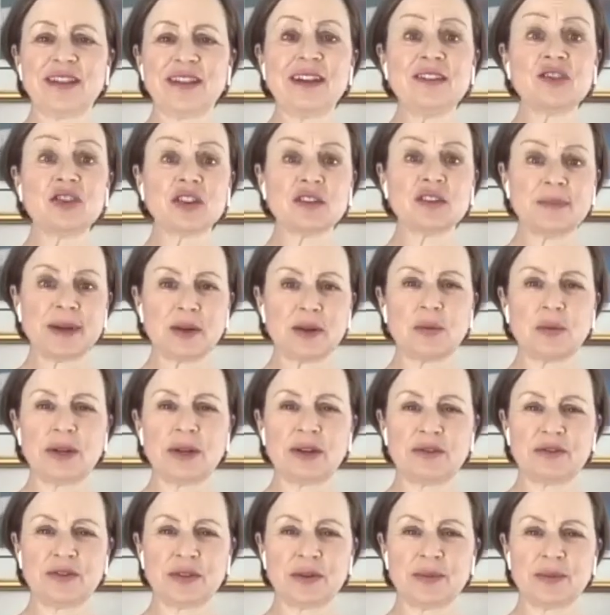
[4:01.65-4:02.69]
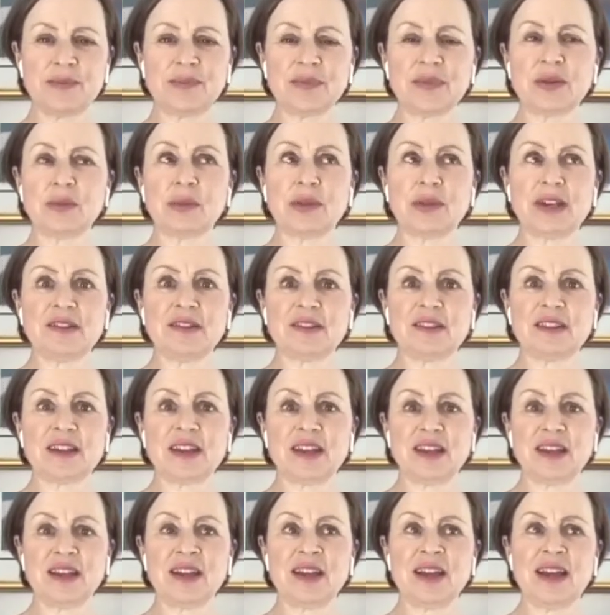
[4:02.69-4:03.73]
Let's just pick one of them. Let's
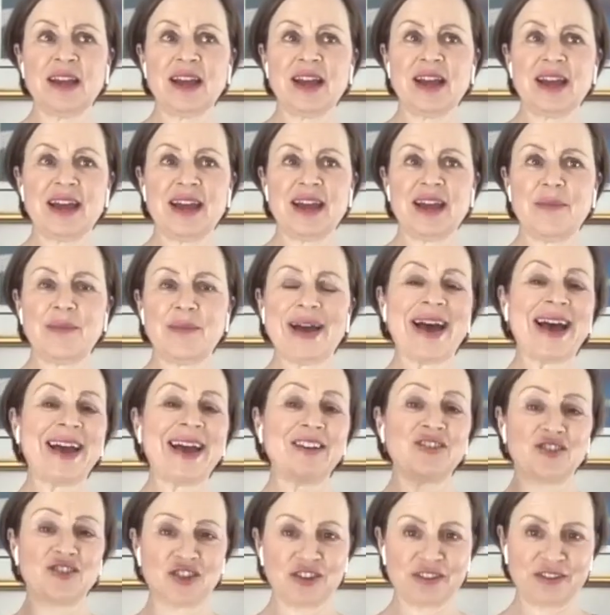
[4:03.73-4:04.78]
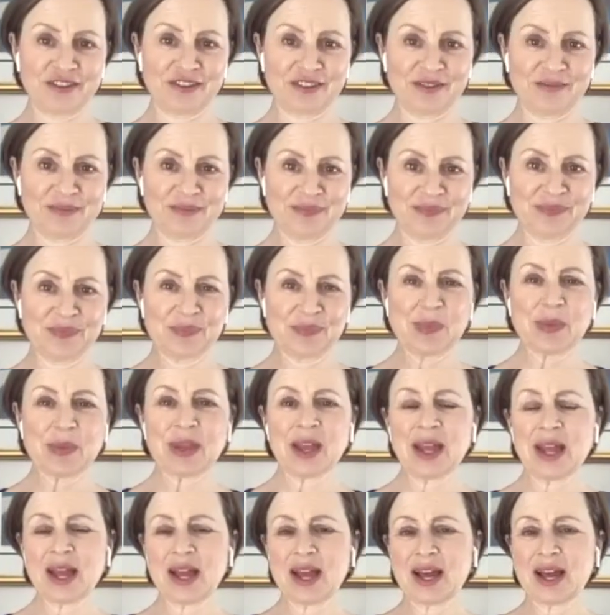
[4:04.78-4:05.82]
say anxious.
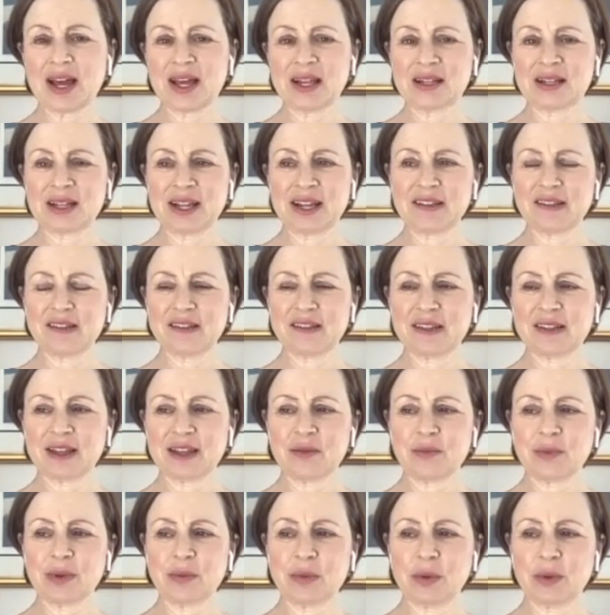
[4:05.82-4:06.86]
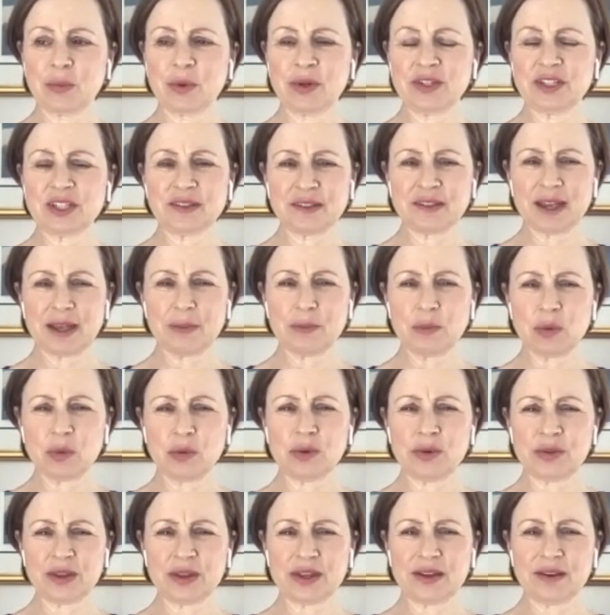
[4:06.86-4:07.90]
And let's say we want to say
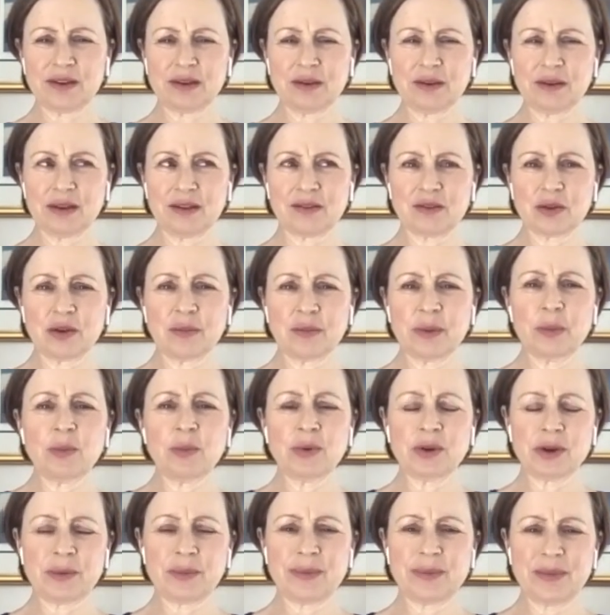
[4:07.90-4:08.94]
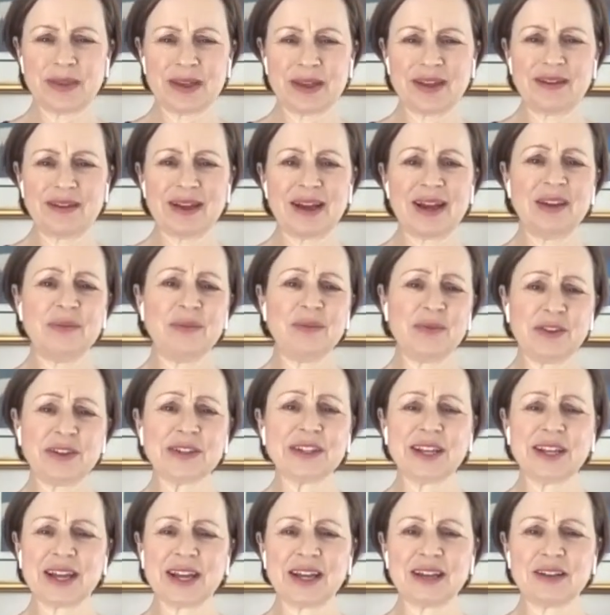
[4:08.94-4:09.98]
more than, it's going to be more than I'm
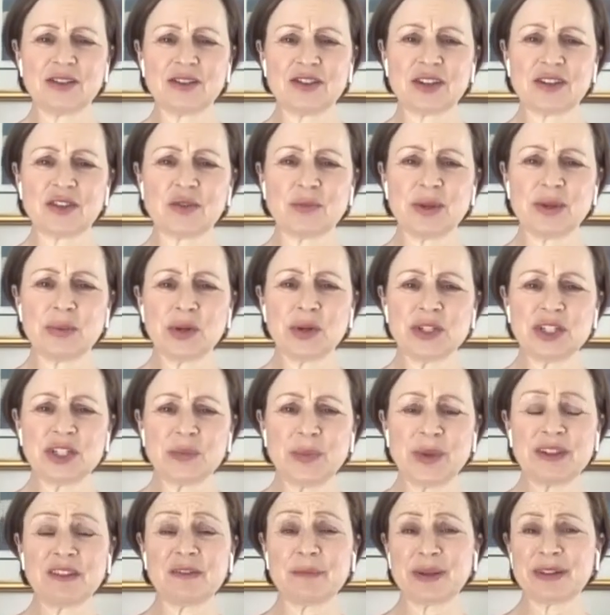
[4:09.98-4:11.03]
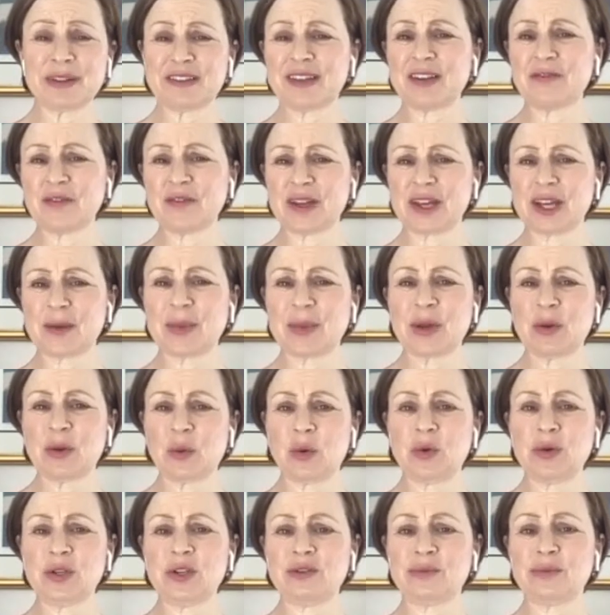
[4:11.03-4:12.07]
feeling anxious. We want to be specific about
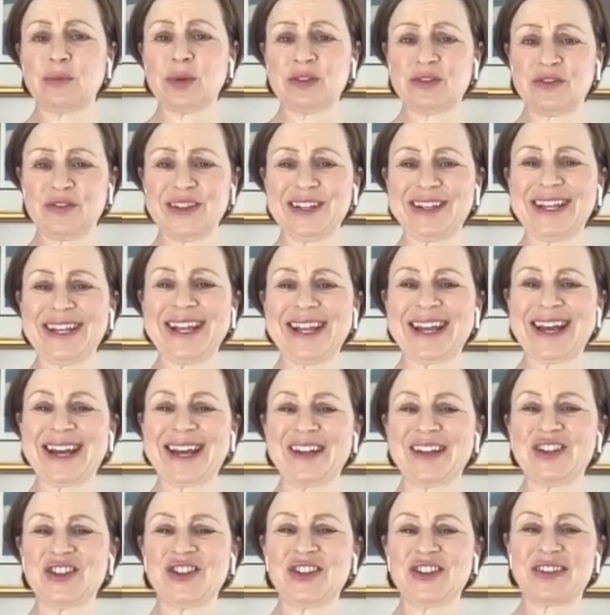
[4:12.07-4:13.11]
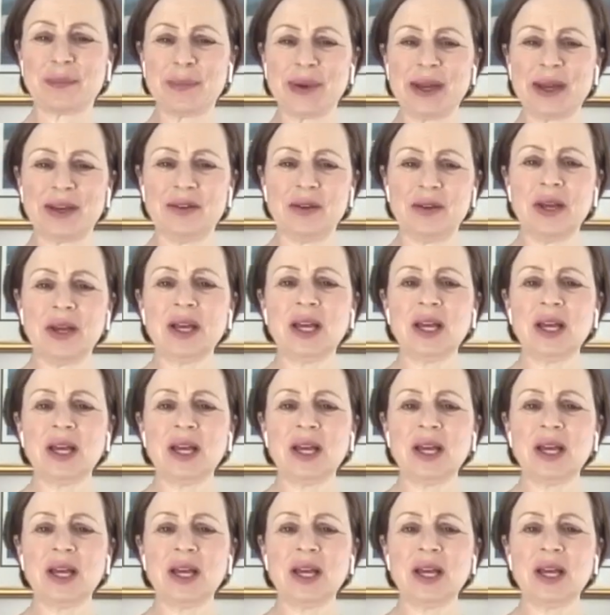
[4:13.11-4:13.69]
what we're feeling anxious about.